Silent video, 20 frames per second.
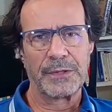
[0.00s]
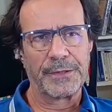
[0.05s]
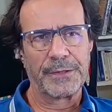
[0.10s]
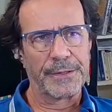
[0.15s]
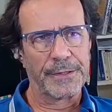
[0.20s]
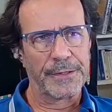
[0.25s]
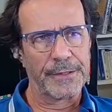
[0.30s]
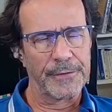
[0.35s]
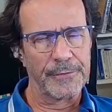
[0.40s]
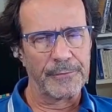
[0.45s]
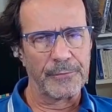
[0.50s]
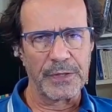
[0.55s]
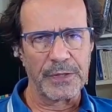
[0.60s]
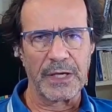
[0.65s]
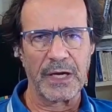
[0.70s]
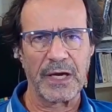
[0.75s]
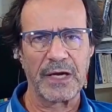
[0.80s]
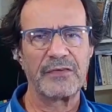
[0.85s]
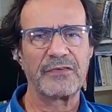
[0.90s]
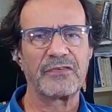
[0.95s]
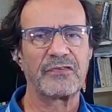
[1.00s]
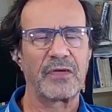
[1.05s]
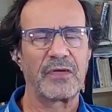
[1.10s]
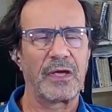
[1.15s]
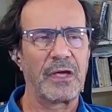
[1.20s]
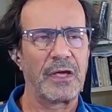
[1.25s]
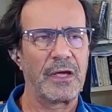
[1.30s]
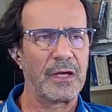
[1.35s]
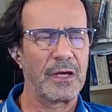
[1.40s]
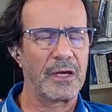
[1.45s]
When I
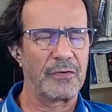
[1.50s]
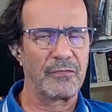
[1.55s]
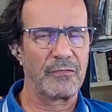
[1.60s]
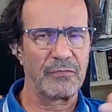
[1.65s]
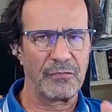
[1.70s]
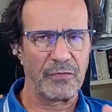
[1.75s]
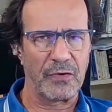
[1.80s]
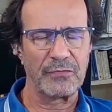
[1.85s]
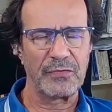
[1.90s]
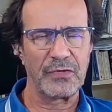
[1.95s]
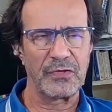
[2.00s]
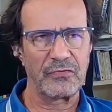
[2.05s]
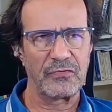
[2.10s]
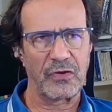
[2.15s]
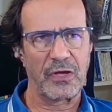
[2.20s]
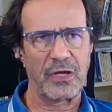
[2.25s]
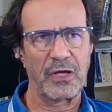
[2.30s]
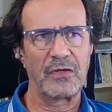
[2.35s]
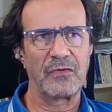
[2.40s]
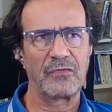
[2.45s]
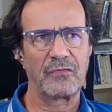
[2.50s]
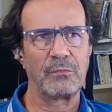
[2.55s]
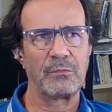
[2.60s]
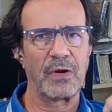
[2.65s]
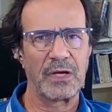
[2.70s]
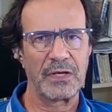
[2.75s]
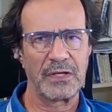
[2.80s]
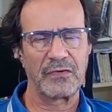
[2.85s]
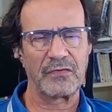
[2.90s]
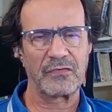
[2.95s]
say at Revolving Change,
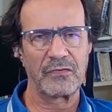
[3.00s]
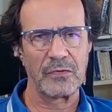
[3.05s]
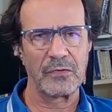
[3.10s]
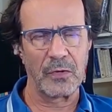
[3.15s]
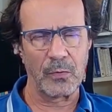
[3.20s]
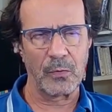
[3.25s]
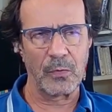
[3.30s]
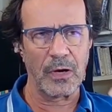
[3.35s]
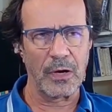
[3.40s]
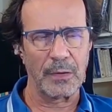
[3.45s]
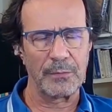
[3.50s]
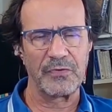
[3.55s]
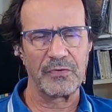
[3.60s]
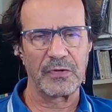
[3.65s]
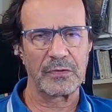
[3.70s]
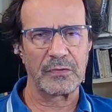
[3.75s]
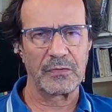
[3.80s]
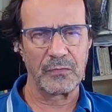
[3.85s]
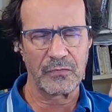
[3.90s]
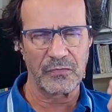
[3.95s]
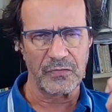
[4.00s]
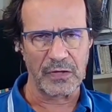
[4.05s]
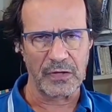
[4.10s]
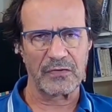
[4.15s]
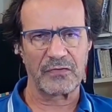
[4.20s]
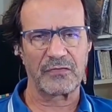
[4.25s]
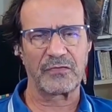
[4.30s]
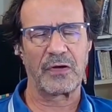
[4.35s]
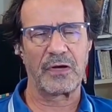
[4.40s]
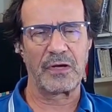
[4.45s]
money is no object to
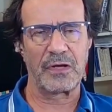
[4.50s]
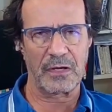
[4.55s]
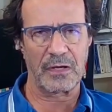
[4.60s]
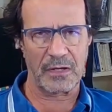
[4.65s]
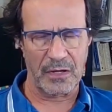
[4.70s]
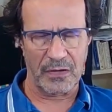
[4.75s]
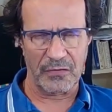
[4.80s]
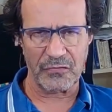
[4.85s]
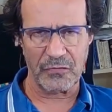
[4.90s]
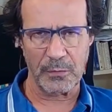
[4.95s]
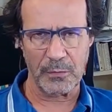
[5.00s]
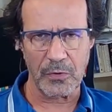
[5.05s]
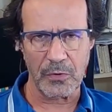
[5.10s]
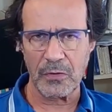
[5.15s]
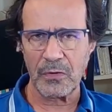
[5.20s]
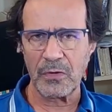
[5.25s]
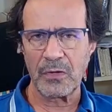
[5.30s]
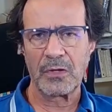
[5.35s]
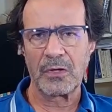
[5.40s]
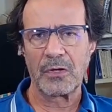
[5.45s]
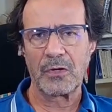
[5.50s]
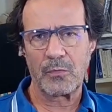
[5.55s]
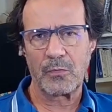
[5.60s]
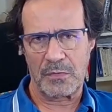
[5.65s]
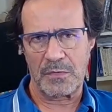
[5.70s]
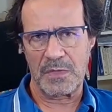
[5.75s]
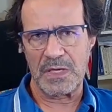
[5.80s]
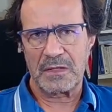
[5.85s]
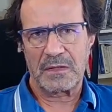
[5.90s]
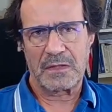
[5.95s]
satisfy a customer,
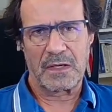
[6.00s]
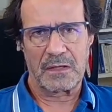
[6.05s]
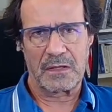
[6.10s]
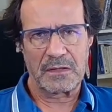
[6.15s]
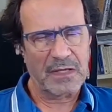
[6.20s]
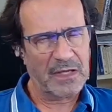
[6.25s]
we mean that.